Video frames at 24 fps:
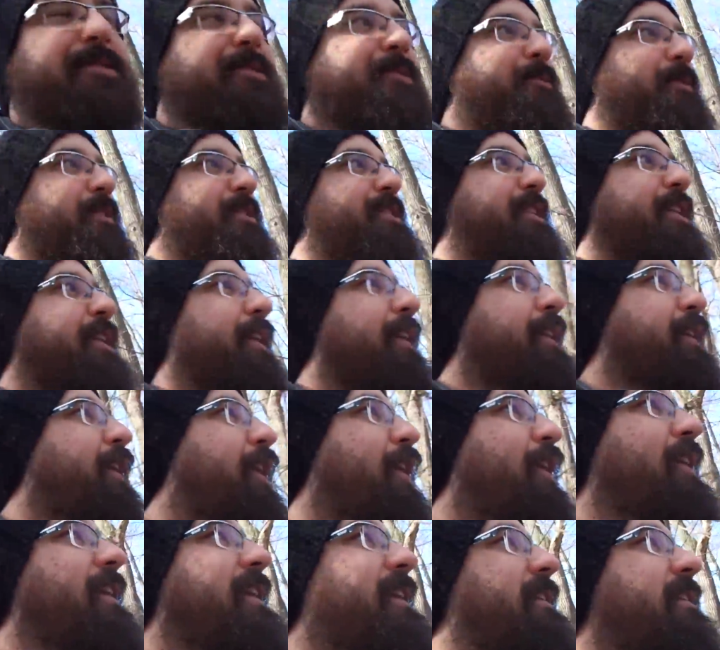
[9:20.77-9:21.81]
is what you can
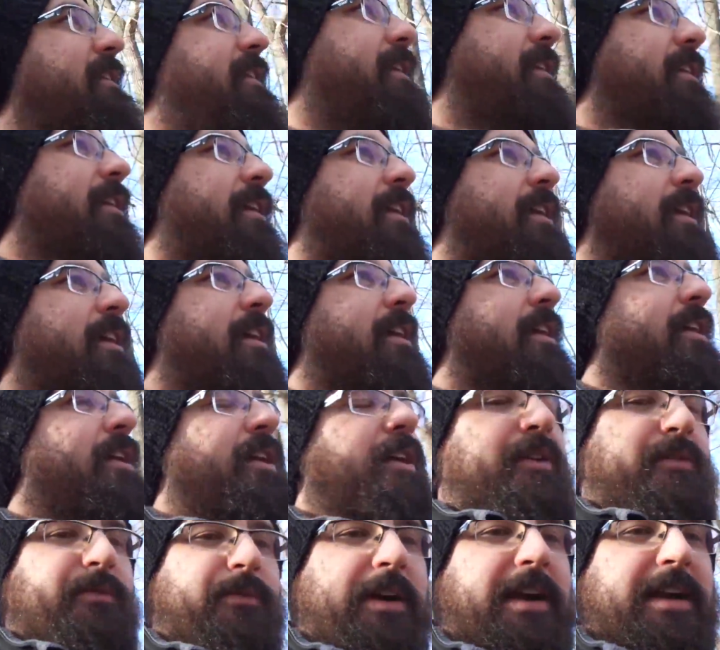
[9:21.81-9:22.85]
call it,
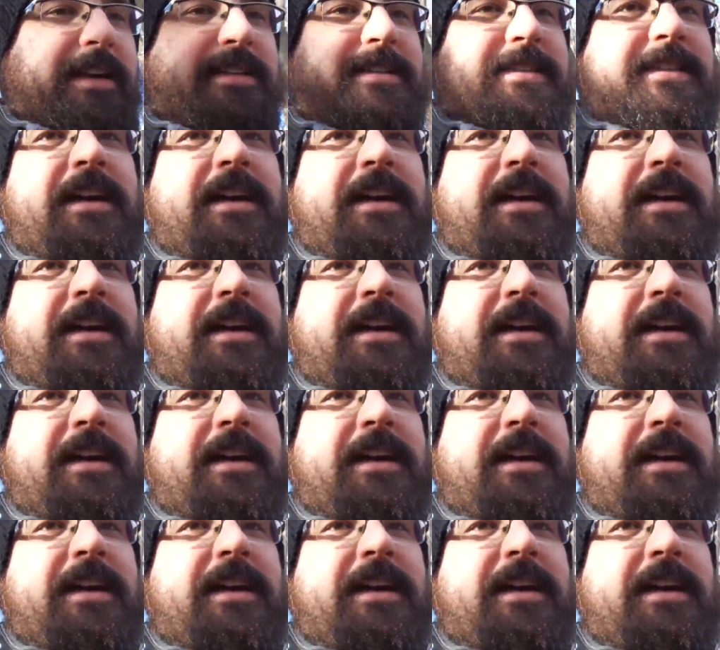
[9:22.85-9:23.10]
right